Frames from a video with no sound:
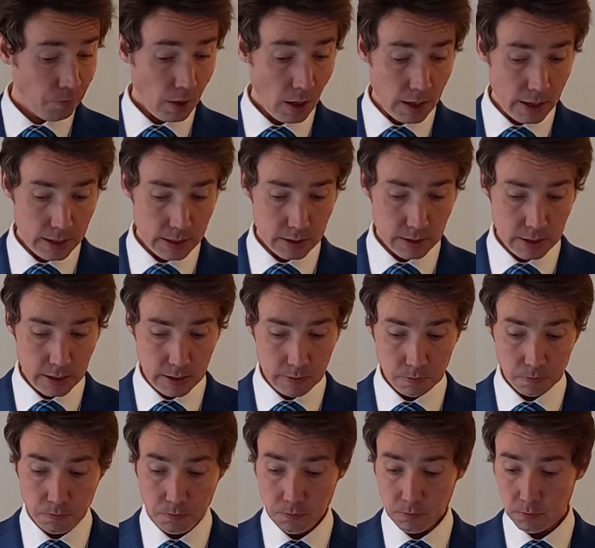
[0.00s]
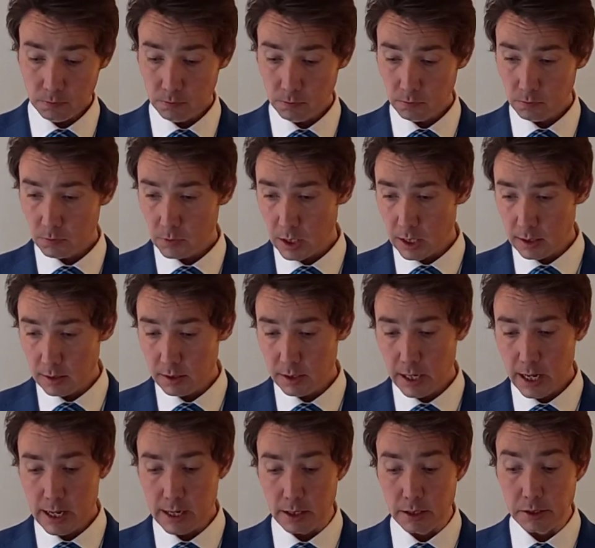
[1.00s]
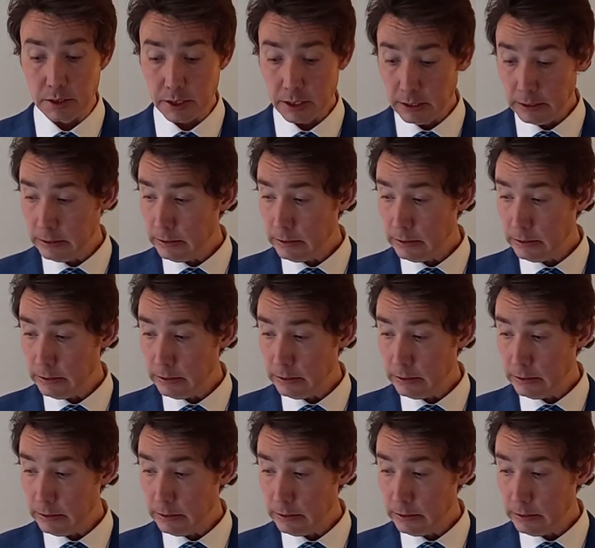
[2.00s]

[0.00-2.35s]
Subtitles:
And that's the end.